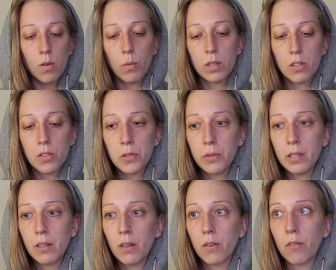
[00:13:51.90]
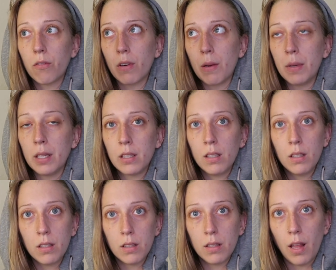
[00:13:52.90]
when you're doing ribbing
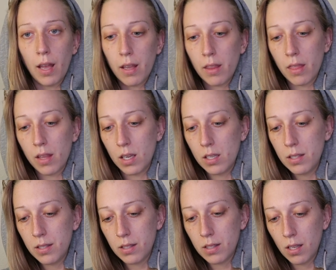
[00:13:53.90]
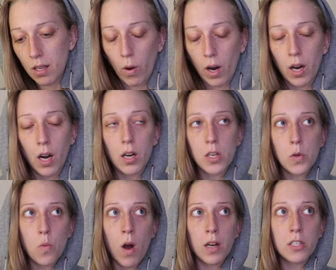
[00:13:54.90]
like this, where you
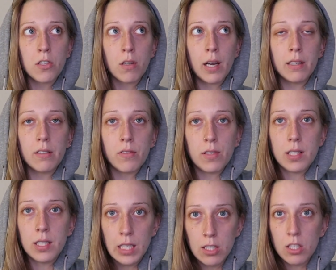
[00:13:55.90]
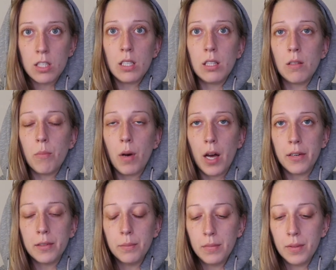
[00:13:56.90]
want to kind of cinch in the
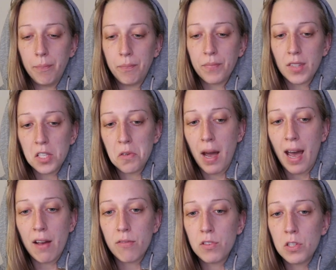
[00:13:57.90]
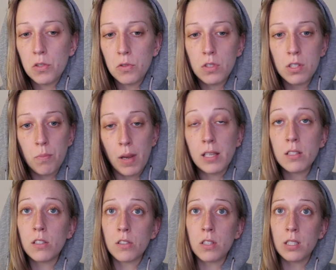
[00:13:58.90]
bottom, you have to
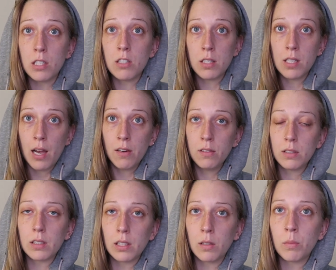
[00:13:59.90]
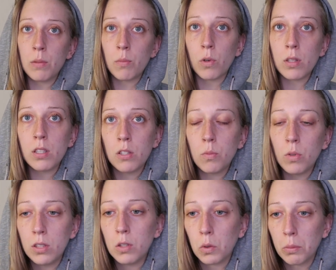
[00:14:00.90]
space your stitches out a little bit more than you
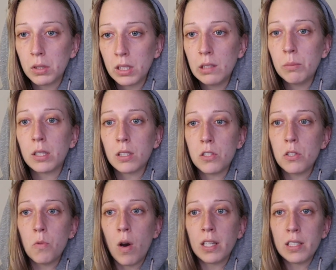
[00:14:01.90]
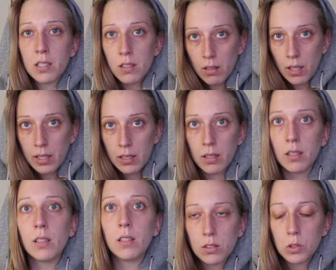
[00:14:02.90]
would normally because you want it to like
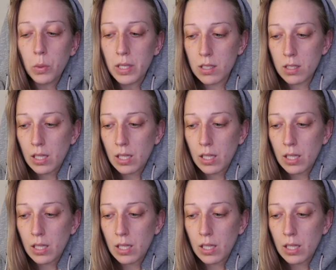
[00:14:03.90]
squeeze